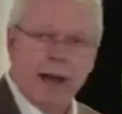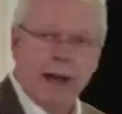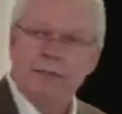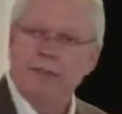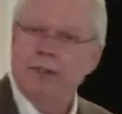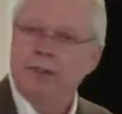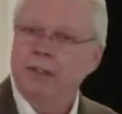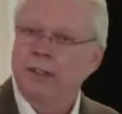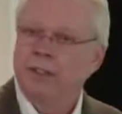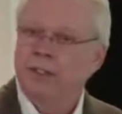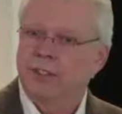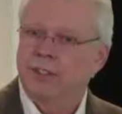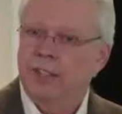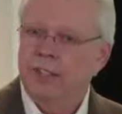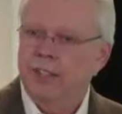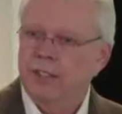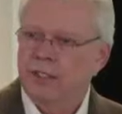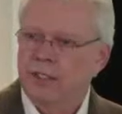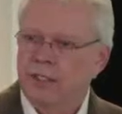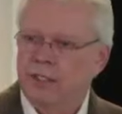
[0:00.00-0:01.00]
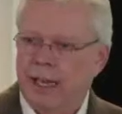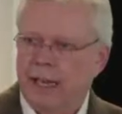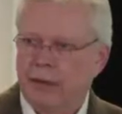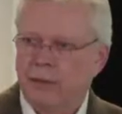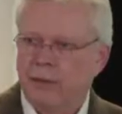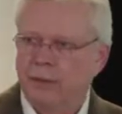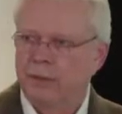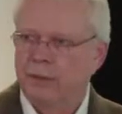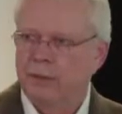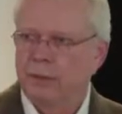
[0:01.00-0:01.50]
having seasoned
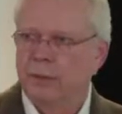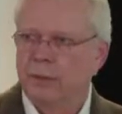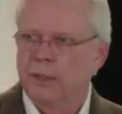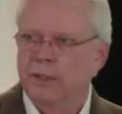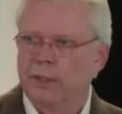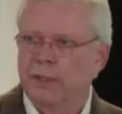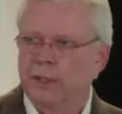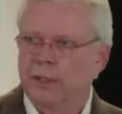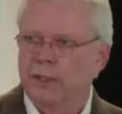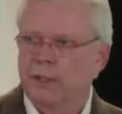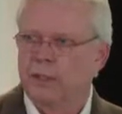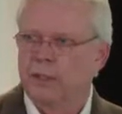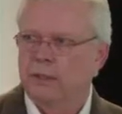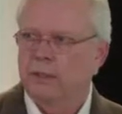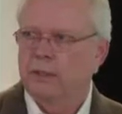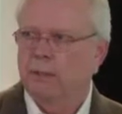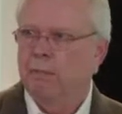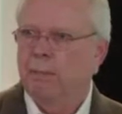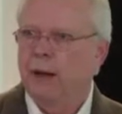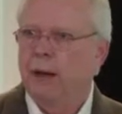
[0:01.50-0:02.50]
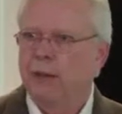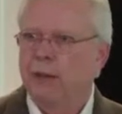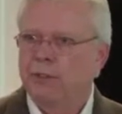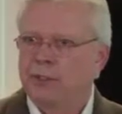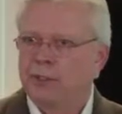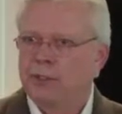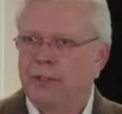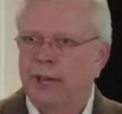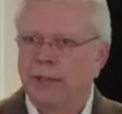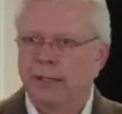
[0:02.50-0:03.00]
counsel to assist and to
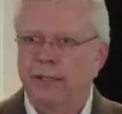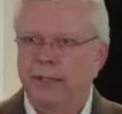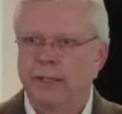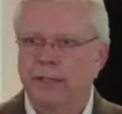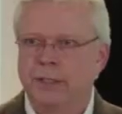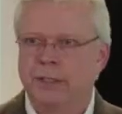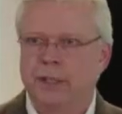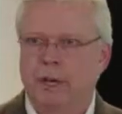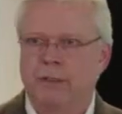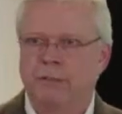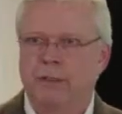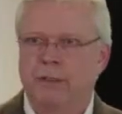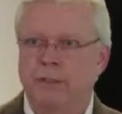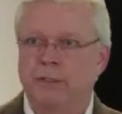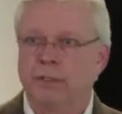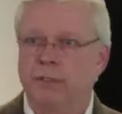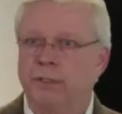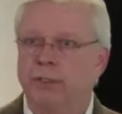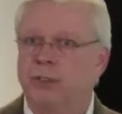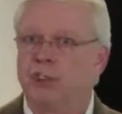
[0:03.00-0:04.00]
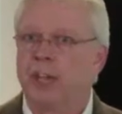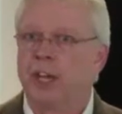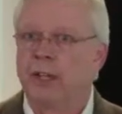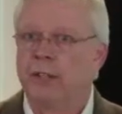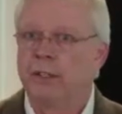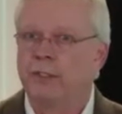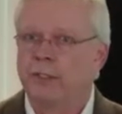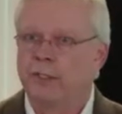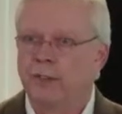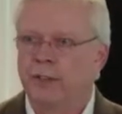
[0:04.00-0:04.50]
bounce ideas off of and to
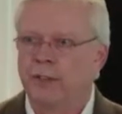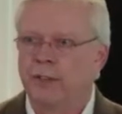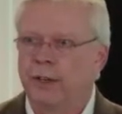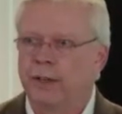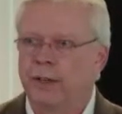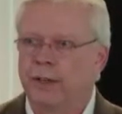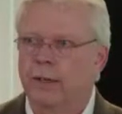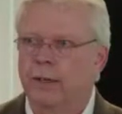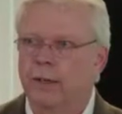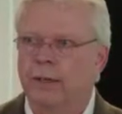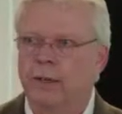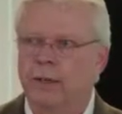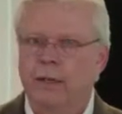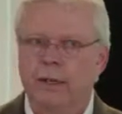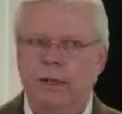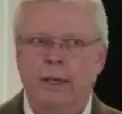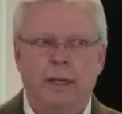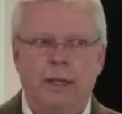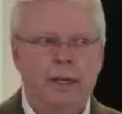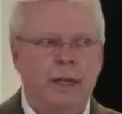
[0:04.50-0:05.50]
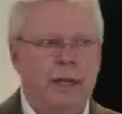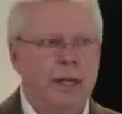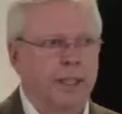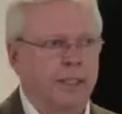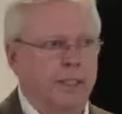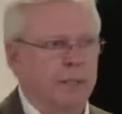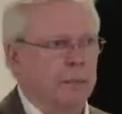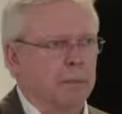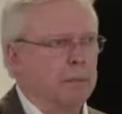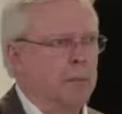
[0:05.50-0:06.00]
challenge your thinking
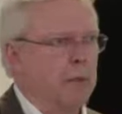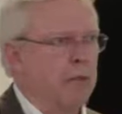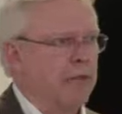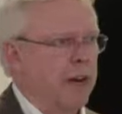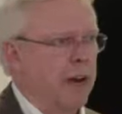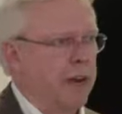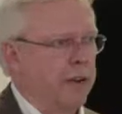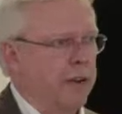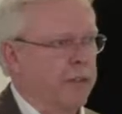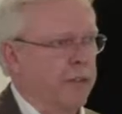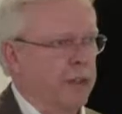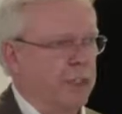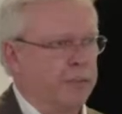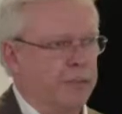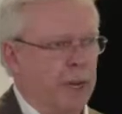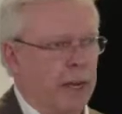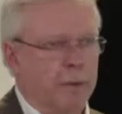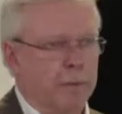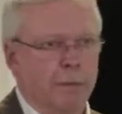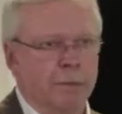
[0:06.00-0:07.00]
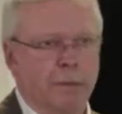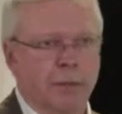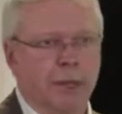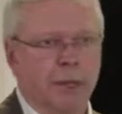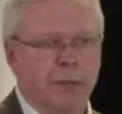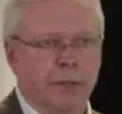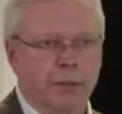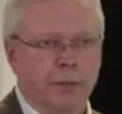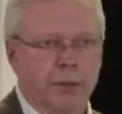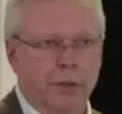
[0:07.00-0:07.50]
is to move out of this frame of
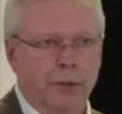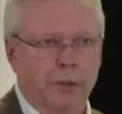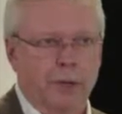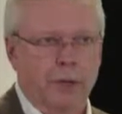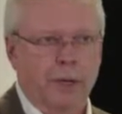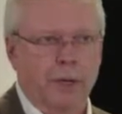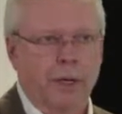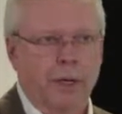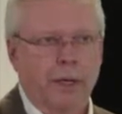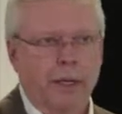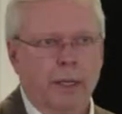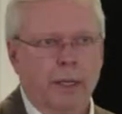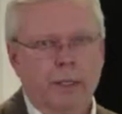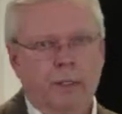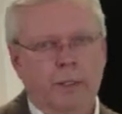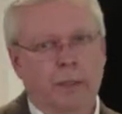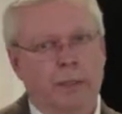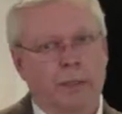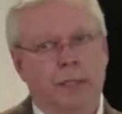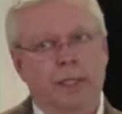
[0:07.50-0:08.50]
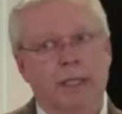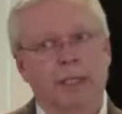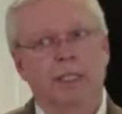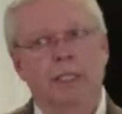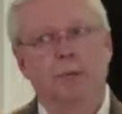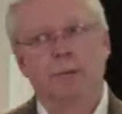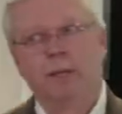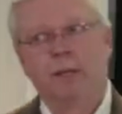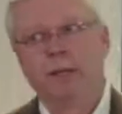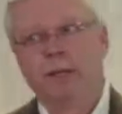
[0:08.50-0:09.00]
being the doer to at
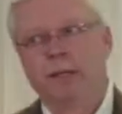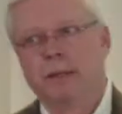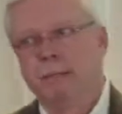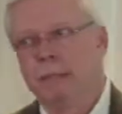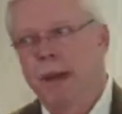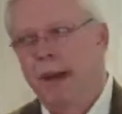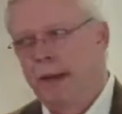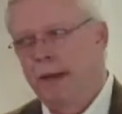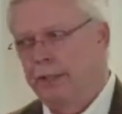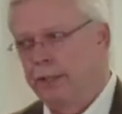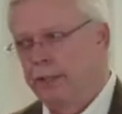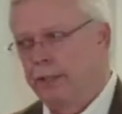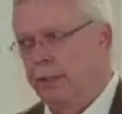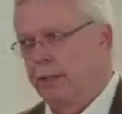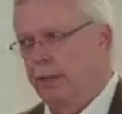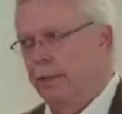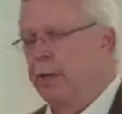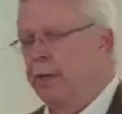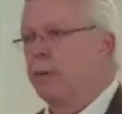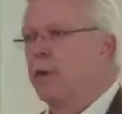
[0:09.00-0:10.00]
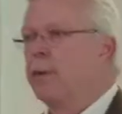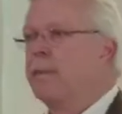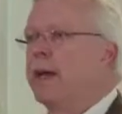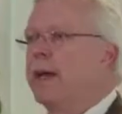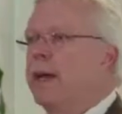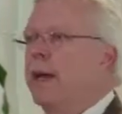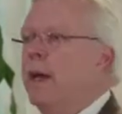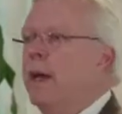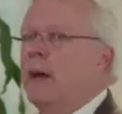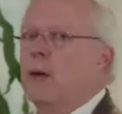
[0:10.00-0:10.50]
least being the manager. I mean, we
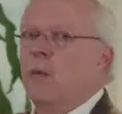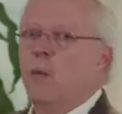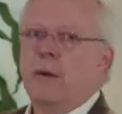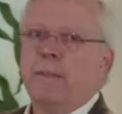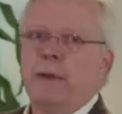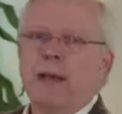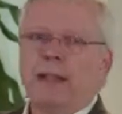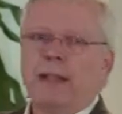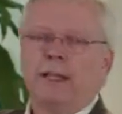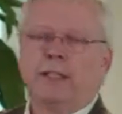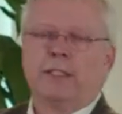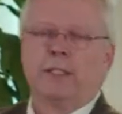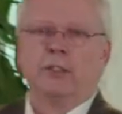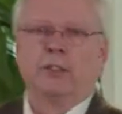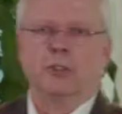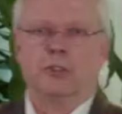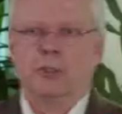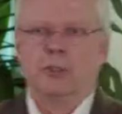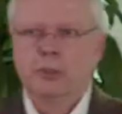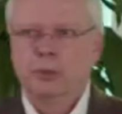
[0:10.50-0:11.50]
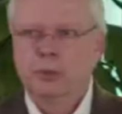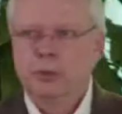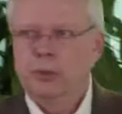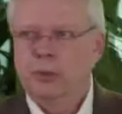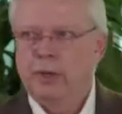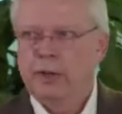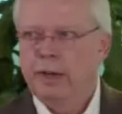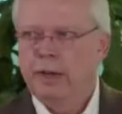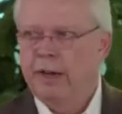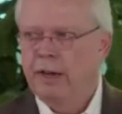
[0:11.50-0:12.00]
may, we may need to
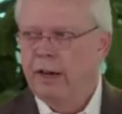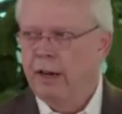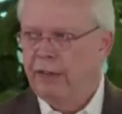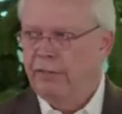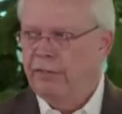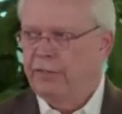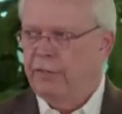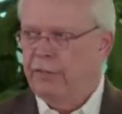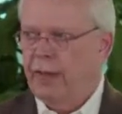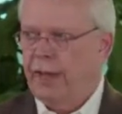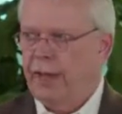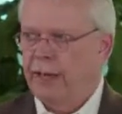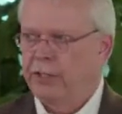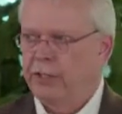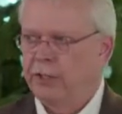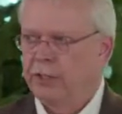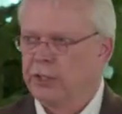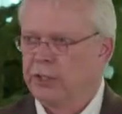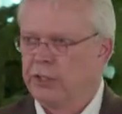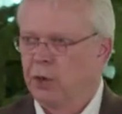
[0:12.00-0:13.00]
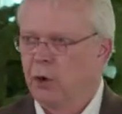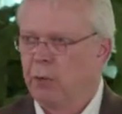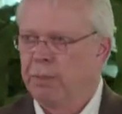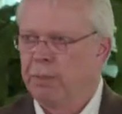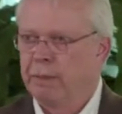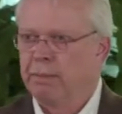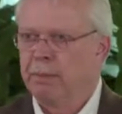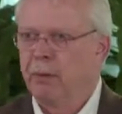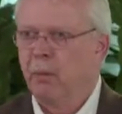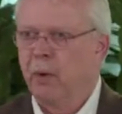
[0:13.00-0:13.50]
do enough to actually show
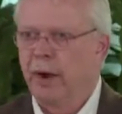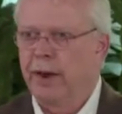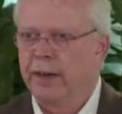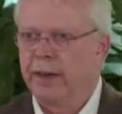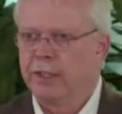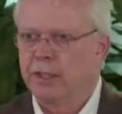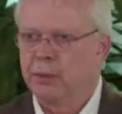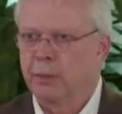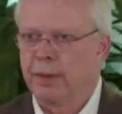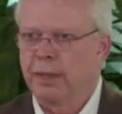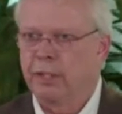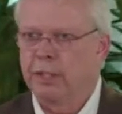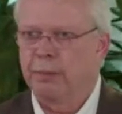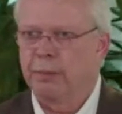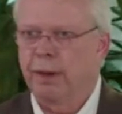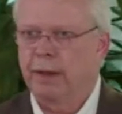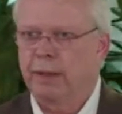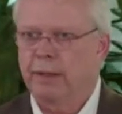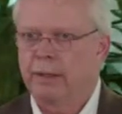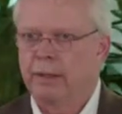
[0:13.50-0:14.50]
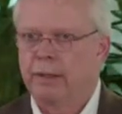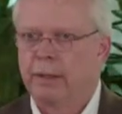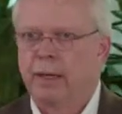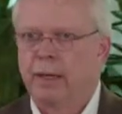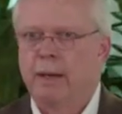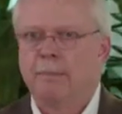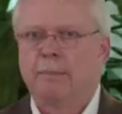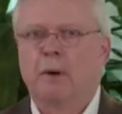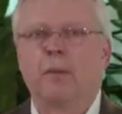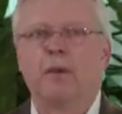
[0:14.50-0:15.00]
people what it is we expect,
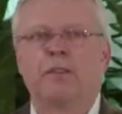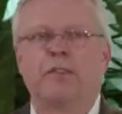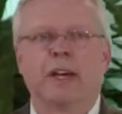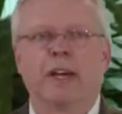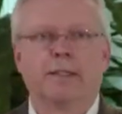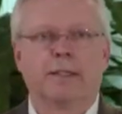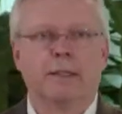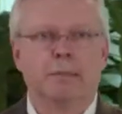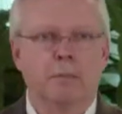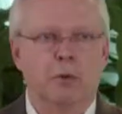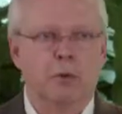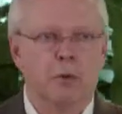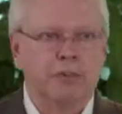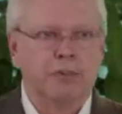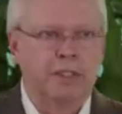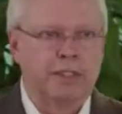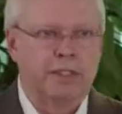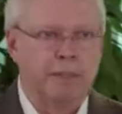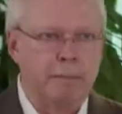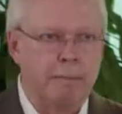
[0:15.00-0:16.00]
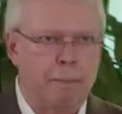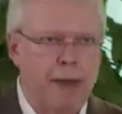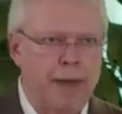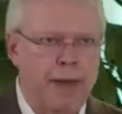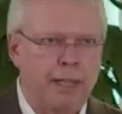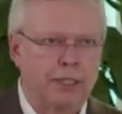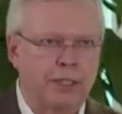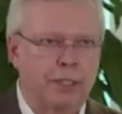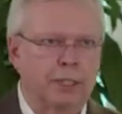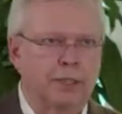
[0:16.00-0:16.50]
but we've got to move into
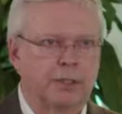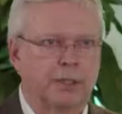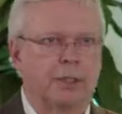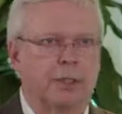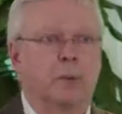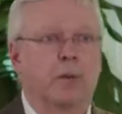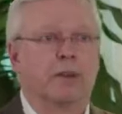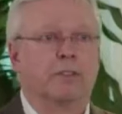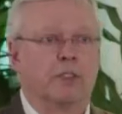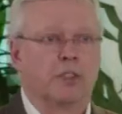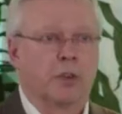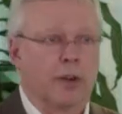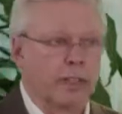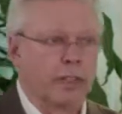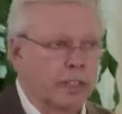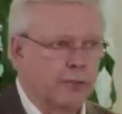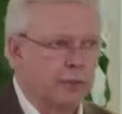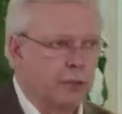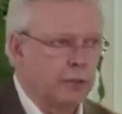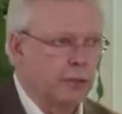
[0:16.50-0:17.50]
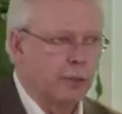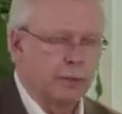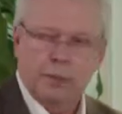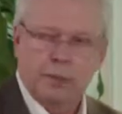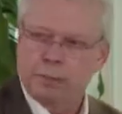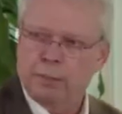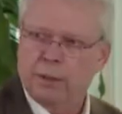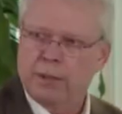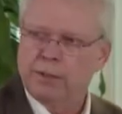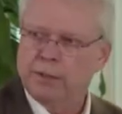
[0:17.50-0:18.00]
managing so that we've transferred the
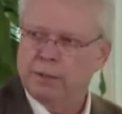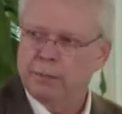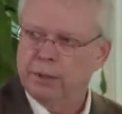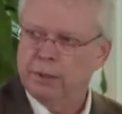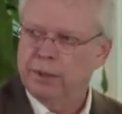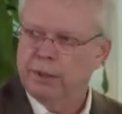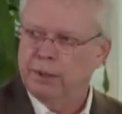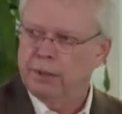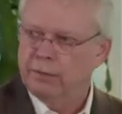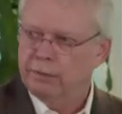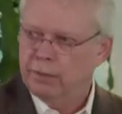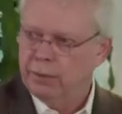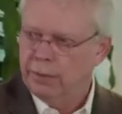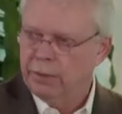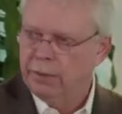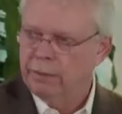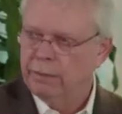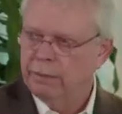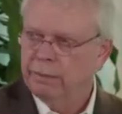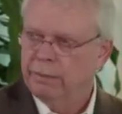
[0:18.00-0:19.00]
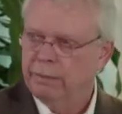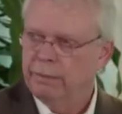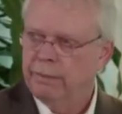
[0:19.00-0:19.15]
responsibility of doing,